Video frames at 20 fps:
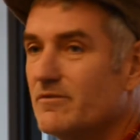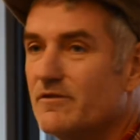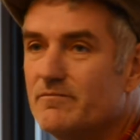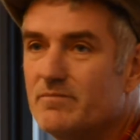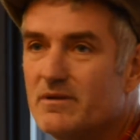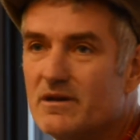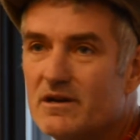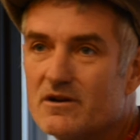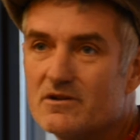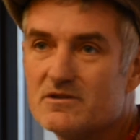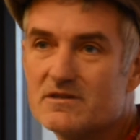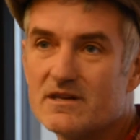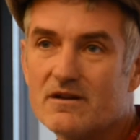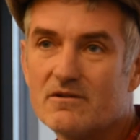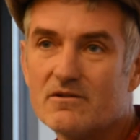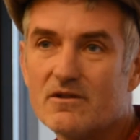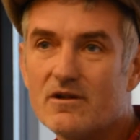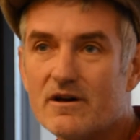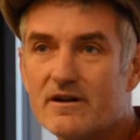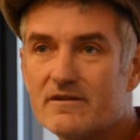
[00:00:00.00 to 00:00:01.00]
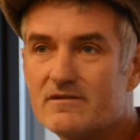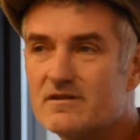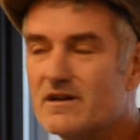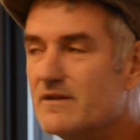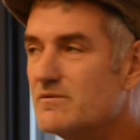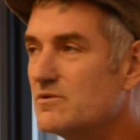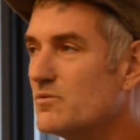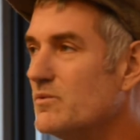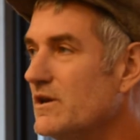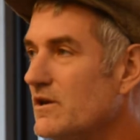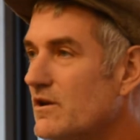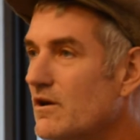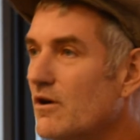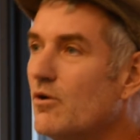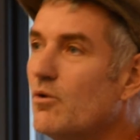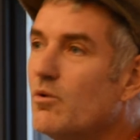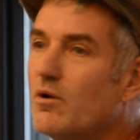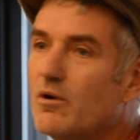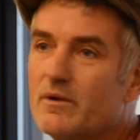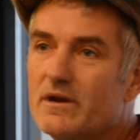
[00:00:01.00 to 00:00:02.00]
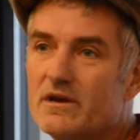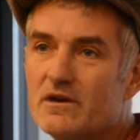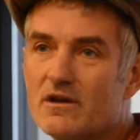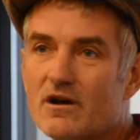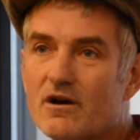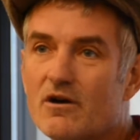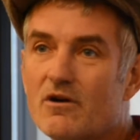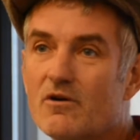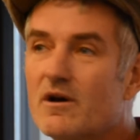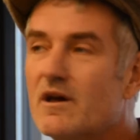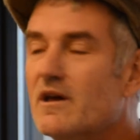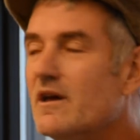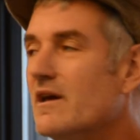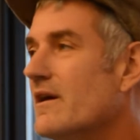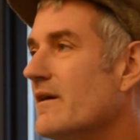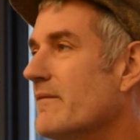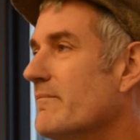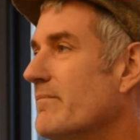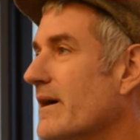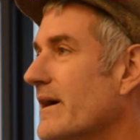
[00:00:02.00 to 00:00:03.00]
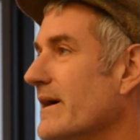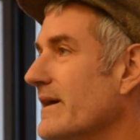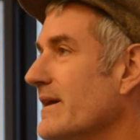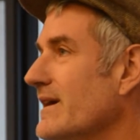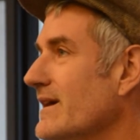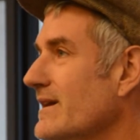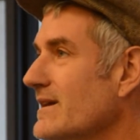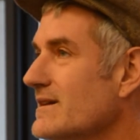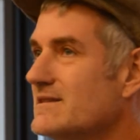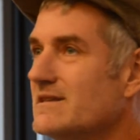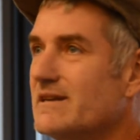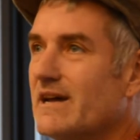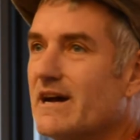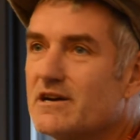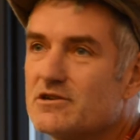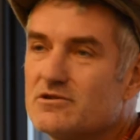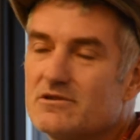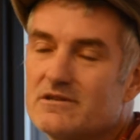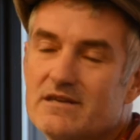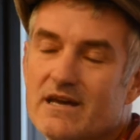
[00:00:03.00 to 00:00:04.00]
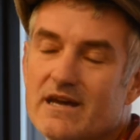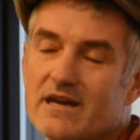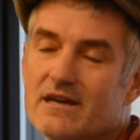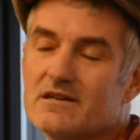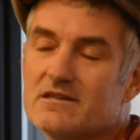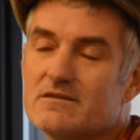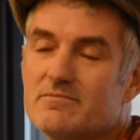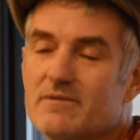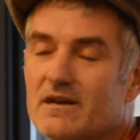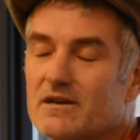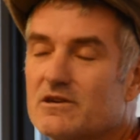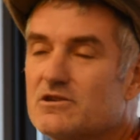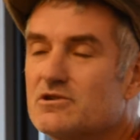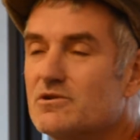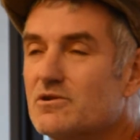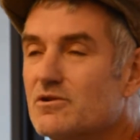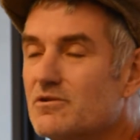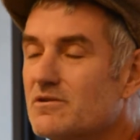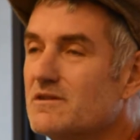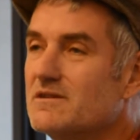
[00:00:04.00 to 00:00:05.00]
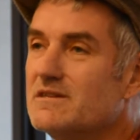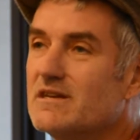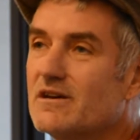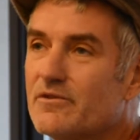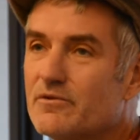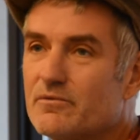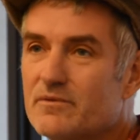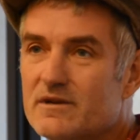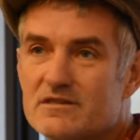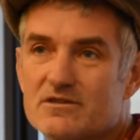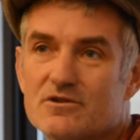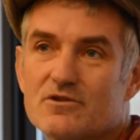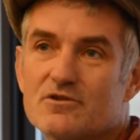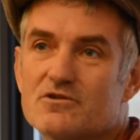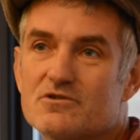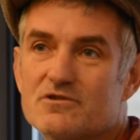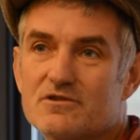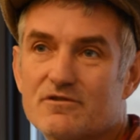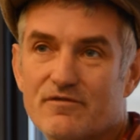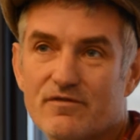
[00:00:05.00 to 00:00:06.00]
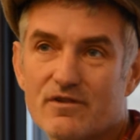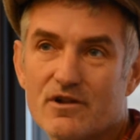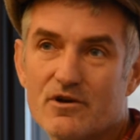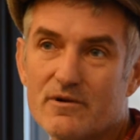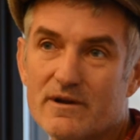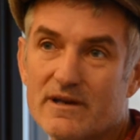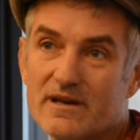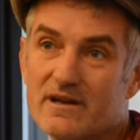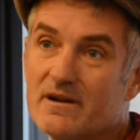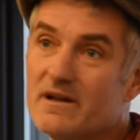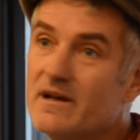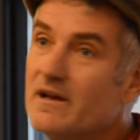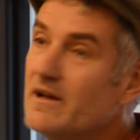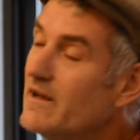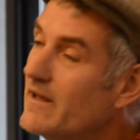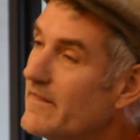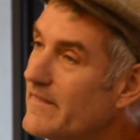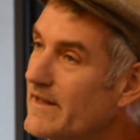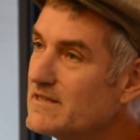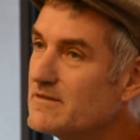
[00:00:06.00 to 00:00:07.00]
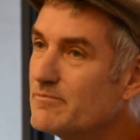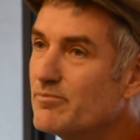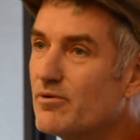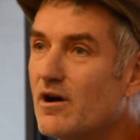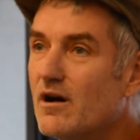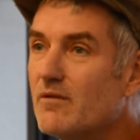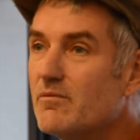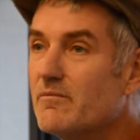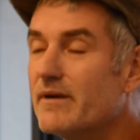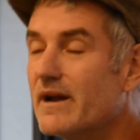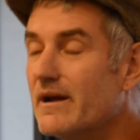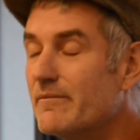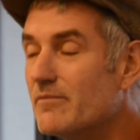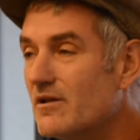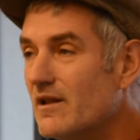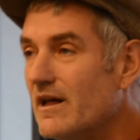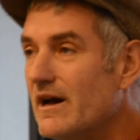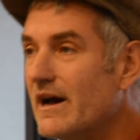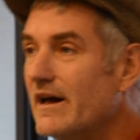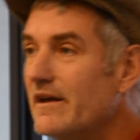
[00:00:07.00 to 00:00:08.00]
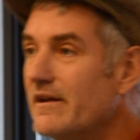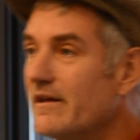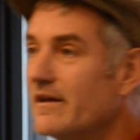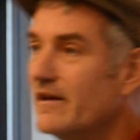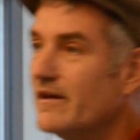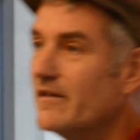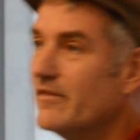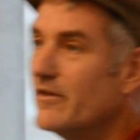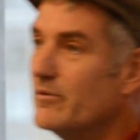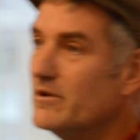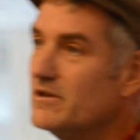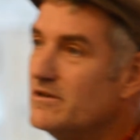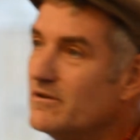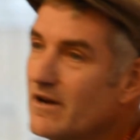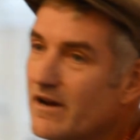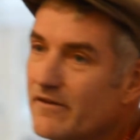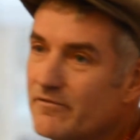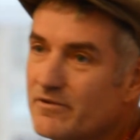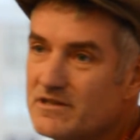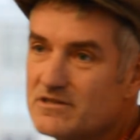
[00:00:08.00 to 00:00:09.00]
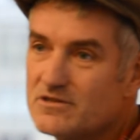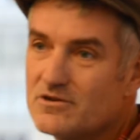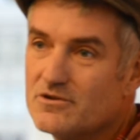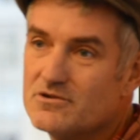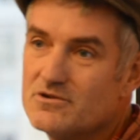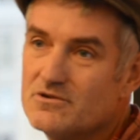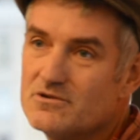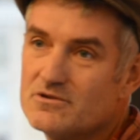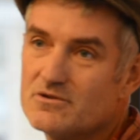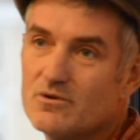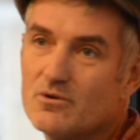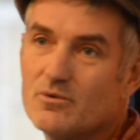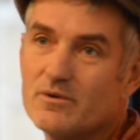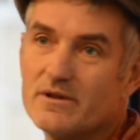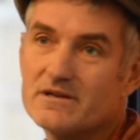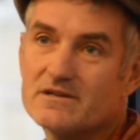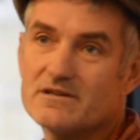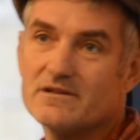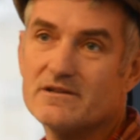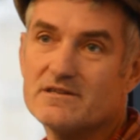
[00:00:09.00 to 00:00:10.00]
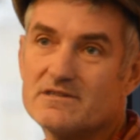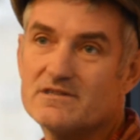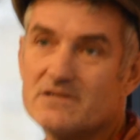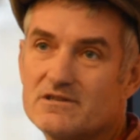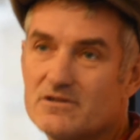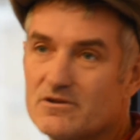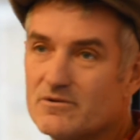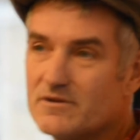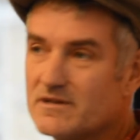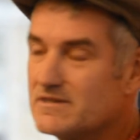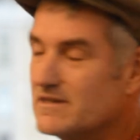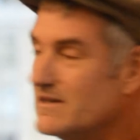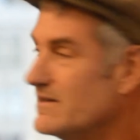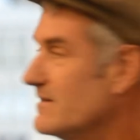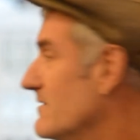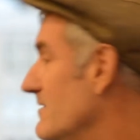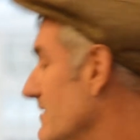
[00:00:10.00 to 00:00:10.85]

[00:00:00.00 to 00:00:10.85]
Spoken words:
of peers, like a lot of times we know what we know, but it isn't actually taken as being a truth until the researchers are flown in. That's a problem, but I'm glad that we do have researchers who are willing to listen to us. And in